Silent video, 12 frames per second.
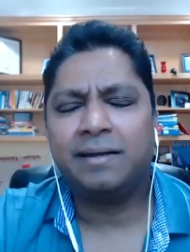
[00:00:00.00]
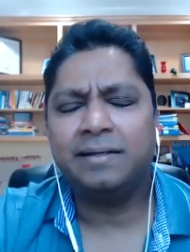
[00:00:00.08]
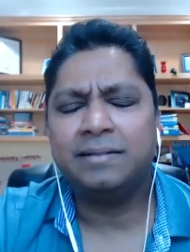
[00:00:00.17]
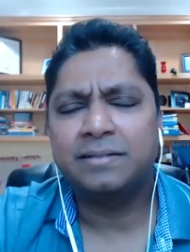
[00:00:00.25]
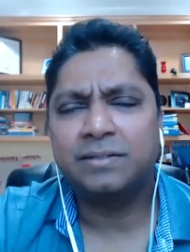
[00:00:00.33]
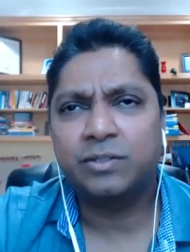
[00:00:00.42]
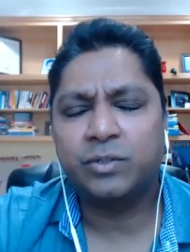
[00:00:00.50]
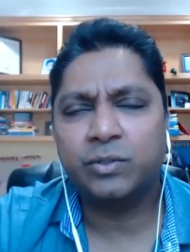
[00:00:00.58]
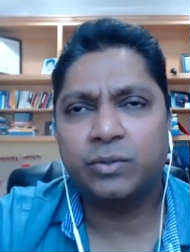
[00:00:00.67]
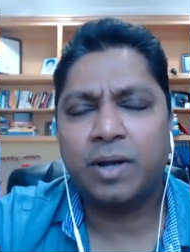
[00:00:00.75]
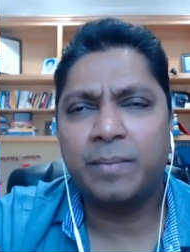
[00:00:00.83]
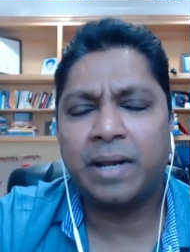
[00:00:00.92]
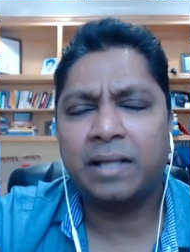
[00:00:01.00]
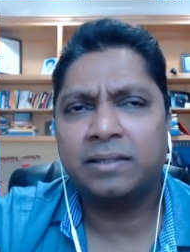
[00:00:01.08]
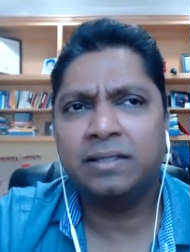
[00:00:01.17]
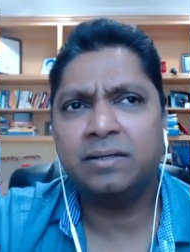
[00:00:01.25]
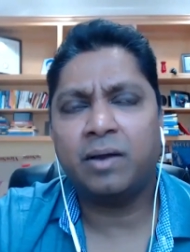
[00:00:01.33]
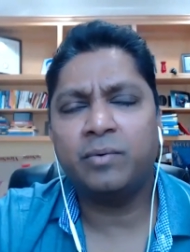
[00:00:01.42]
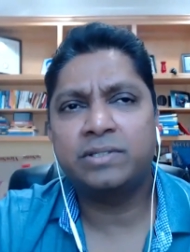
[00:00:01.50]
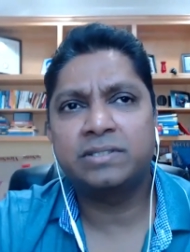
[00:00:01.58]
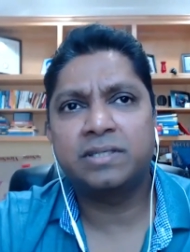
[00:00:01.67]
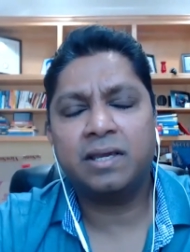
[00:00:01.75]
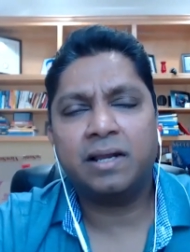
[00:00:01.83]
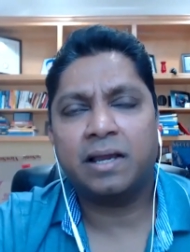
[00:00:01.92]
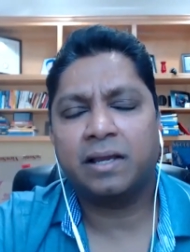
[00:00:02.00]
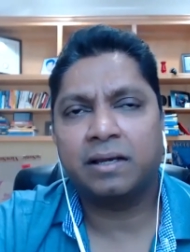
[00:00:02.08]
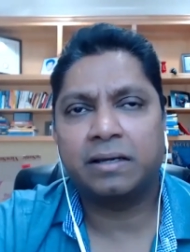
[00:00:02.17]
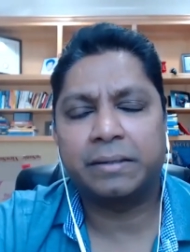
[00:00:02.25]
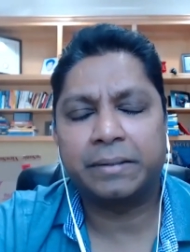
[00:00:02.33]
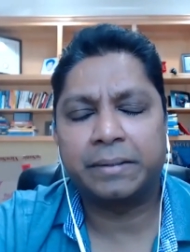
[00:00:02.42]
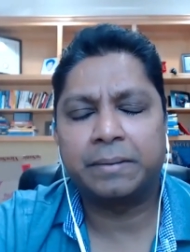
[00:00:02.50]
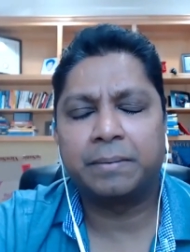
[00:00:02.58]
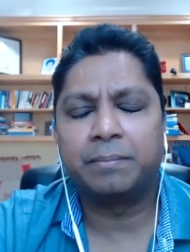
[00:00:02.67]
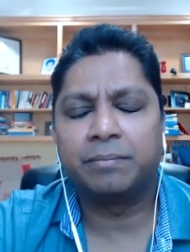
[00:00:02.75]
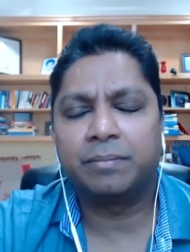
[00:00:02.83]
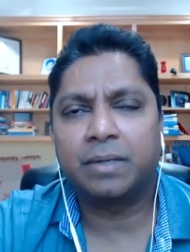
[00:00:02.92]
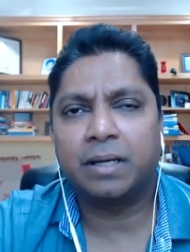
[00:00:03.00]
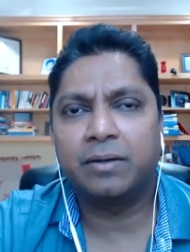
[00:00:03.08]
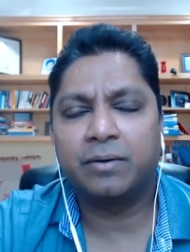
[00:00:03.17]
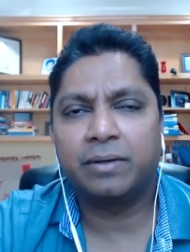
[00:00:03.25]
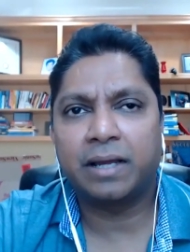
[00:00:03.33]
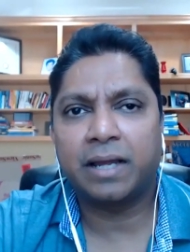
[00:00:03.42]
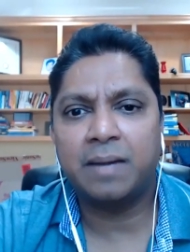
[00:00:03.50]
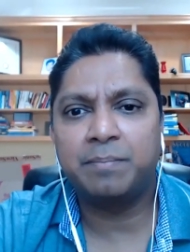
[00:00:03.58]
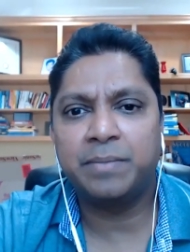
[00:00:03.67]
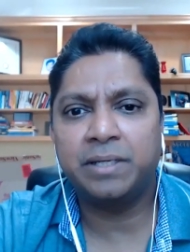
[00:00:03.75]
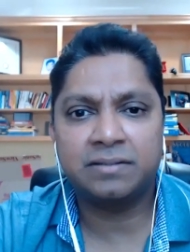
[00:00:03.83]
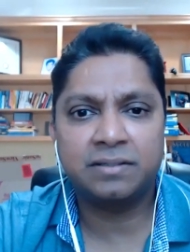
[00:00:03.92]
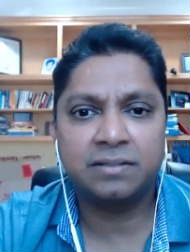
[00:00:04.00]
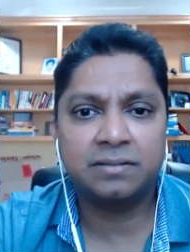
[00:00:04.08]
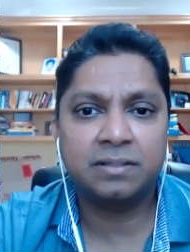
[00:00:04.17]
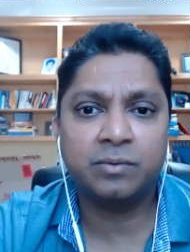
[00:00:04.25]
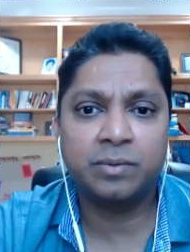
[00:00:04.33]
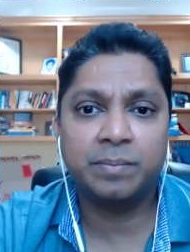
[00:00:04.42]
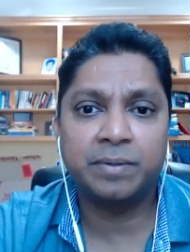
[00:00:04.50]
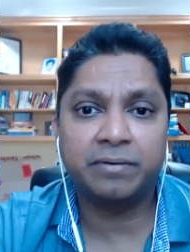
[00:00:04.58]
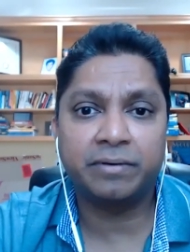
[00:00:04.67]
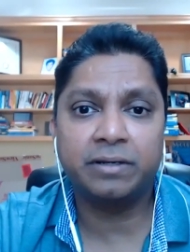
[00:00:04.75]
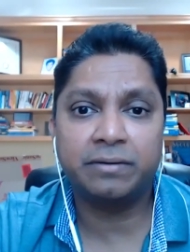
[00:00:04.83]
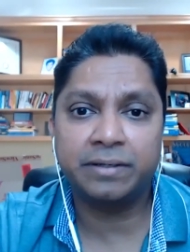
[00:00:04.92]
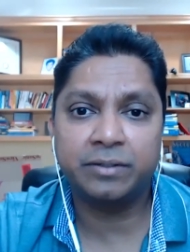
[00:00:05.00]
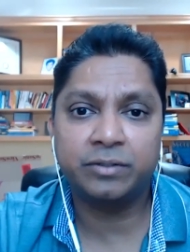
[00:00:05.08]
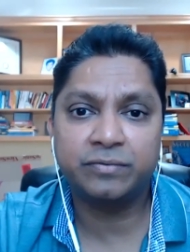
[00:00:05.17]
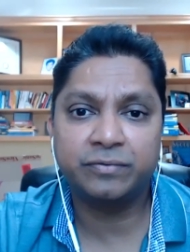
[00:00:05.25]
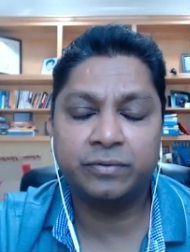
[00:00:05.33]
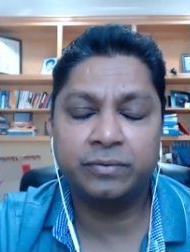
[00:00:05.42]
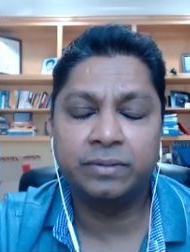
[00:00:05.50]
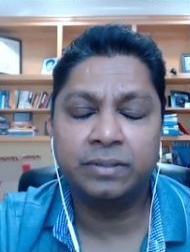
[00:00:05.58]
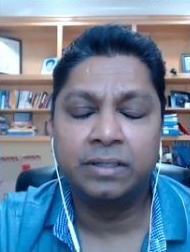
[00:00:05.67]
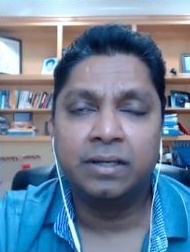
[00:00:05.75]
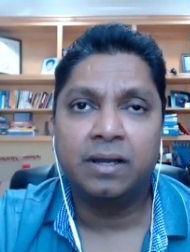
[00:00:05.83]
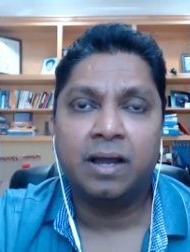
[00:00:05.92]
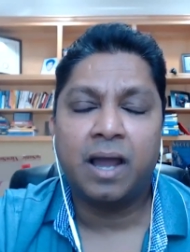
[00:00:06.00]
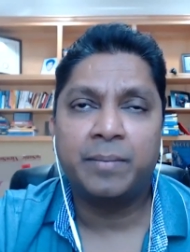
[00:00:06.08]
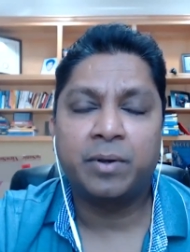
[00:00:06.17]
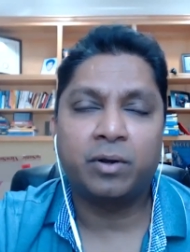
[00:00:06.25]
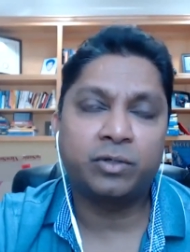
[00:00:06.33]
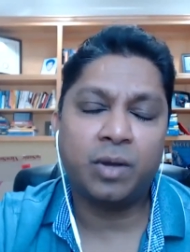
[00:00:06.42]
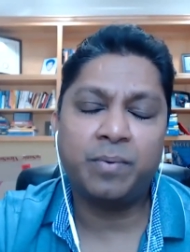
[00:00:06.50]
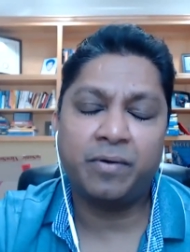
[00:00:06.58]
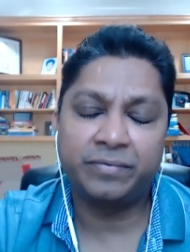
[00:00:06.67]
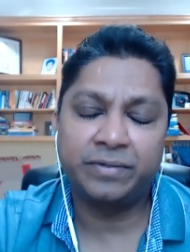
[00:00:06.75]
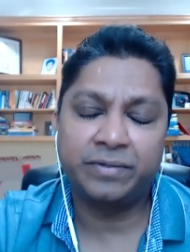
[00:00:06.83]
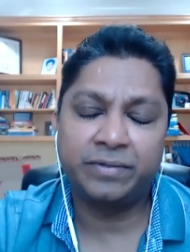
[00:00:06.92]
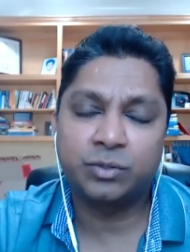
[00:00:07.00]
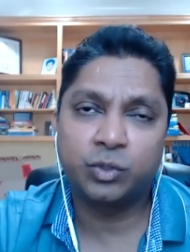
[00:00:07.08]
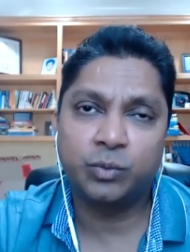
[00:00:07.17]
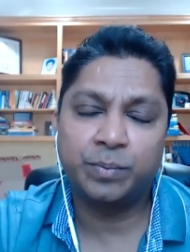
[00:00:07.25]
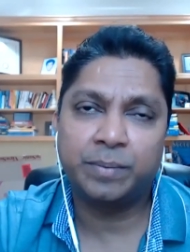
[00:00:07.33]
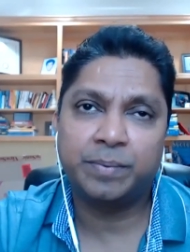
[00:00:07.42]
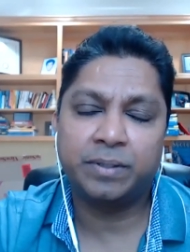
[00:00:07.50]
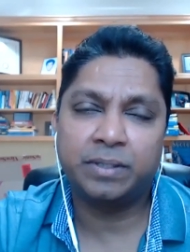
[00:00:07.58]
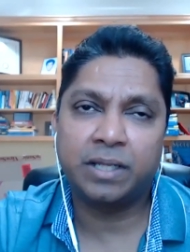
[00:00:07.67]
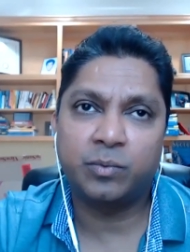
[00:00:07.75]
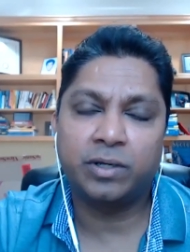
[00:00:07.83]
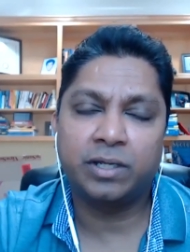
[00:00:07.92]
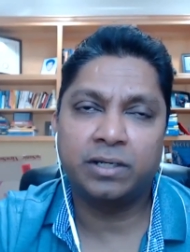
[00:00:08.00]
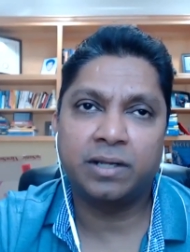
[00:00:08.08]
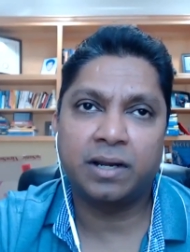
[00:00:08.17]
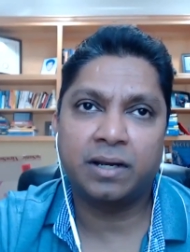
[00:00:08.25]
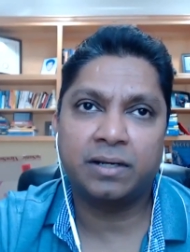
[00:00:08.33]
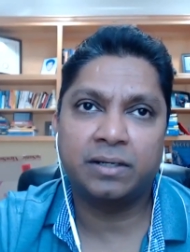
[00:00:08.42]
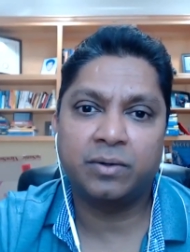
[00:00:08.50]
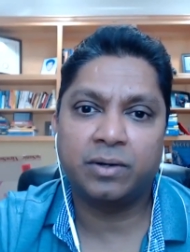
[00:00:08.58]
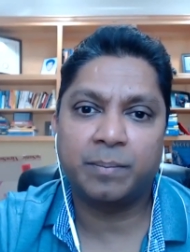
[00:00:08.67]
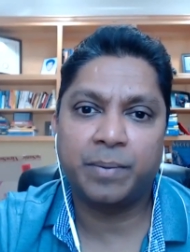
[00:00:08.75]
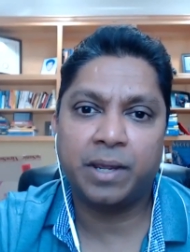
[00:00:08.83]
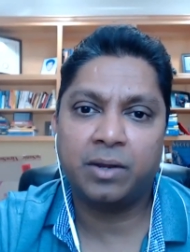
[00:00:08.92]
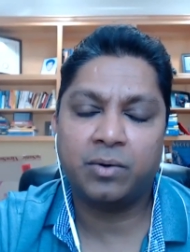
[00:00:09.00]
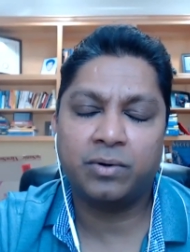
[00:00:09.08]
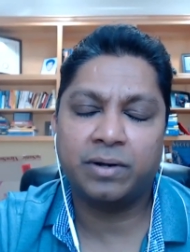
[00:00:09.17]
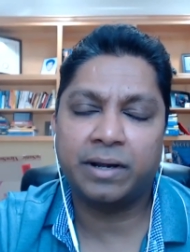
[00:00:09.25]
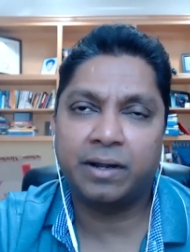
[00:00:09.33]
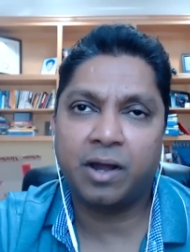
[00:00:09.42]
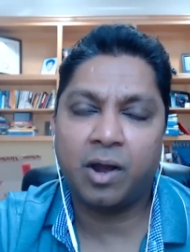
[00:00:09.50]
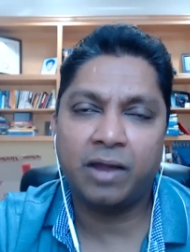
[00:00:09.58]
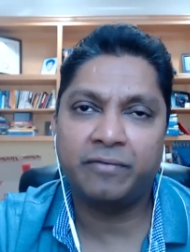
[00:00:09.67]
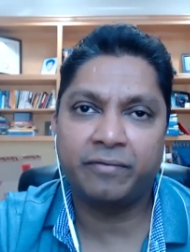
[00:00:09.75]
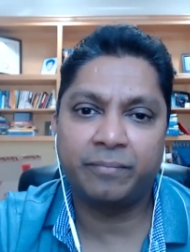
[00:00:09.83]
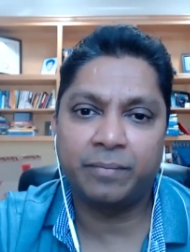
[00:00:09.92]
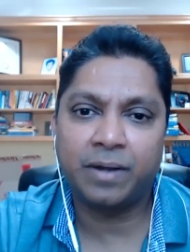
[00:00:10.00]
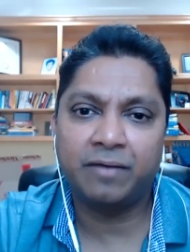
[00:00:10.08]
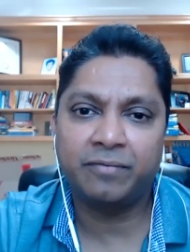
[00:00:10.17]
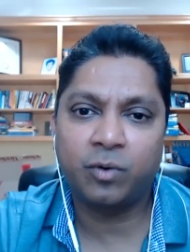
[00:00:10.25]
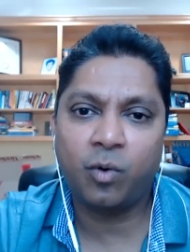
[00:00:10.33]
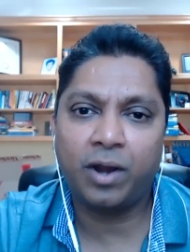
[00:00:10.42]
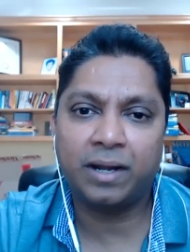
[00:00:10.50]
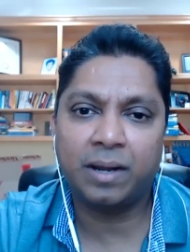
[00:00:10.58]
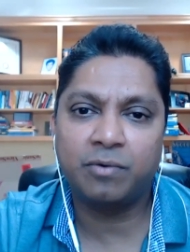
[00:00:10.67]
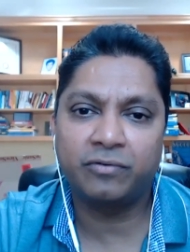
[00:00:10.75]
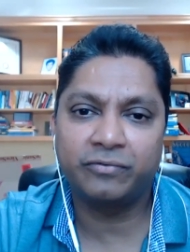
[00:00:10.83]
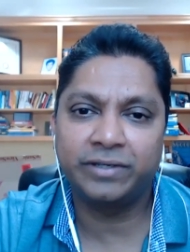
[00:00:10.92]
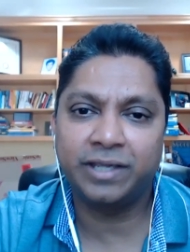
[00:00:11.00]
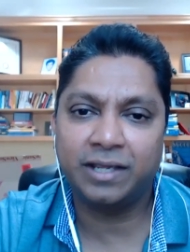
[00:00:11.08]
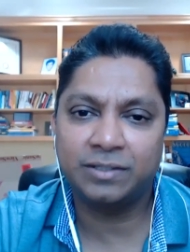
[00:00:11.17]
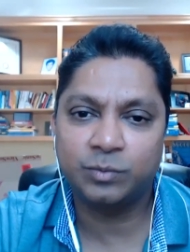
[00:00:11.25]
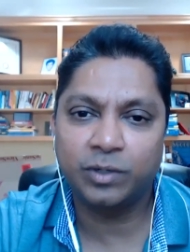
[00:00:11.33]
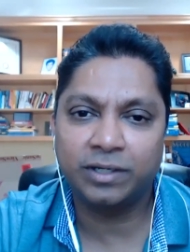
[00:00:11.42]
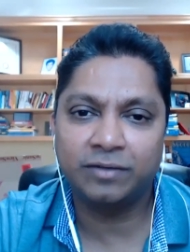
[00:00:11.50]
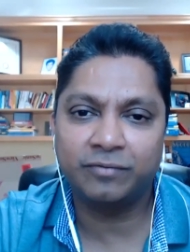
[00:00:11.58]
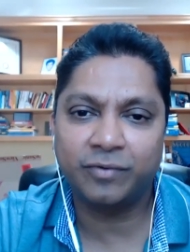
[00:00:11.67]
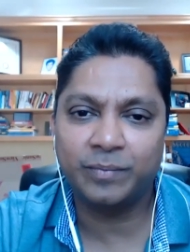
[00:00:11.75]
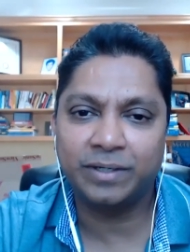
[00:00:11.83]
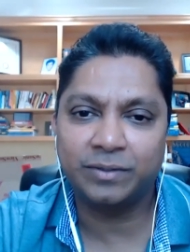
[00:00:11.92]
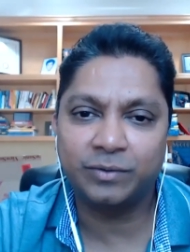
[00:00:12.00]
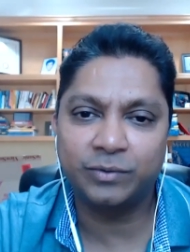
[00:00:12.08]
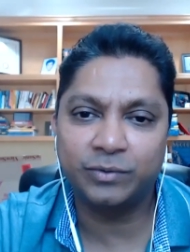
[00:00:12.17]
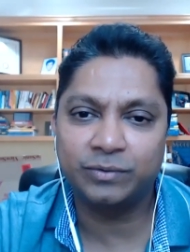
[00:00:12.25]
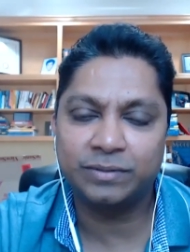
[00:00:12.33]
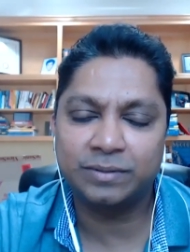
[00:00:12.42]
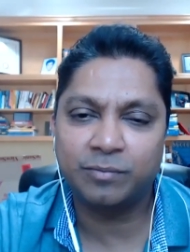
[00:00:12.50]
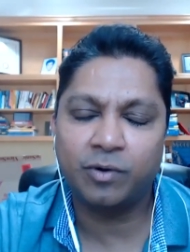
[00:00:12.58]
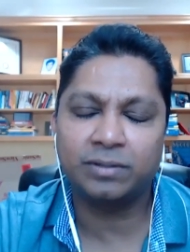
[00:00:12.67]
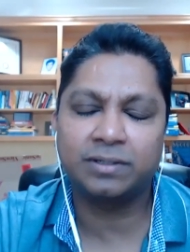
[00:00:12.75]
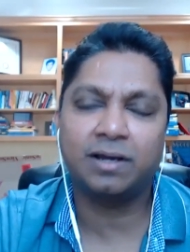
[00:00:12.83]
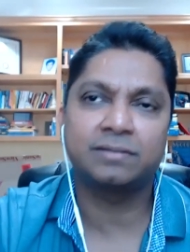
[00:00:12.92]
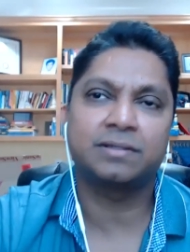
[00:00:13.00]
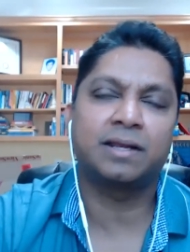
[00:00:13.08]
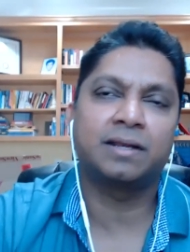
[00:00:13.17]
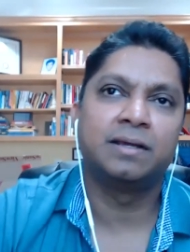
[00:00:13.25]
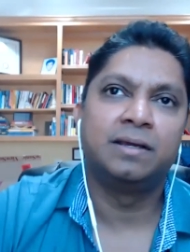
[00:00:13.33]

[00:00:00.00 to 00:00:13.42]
it's true i mean i think i would say like uh you know like admin assistant would be really really useful i mean on top of these two people that working directly on a payroll right now i have a i have a quite number of vas working for me to do small tasks and